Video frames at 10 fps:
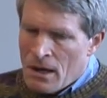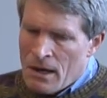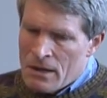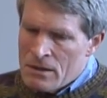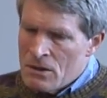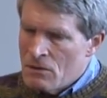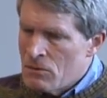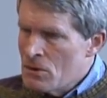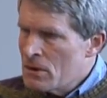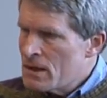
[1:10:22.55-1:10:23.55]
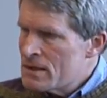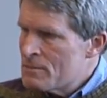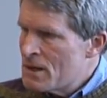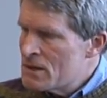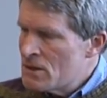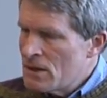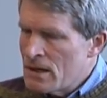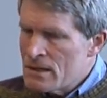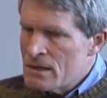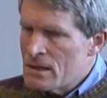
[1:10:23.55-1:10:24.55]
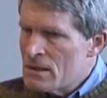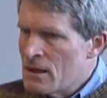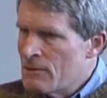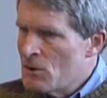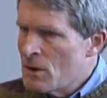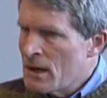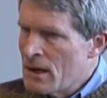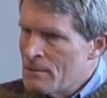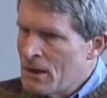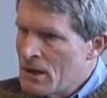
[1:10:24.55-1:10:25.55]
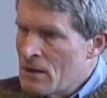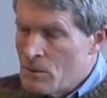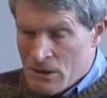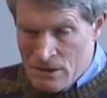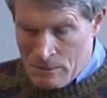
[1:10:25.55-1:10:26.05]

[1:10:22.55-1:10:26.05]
Uh, there's no rule against the President of the United States interviewing anybody he wants to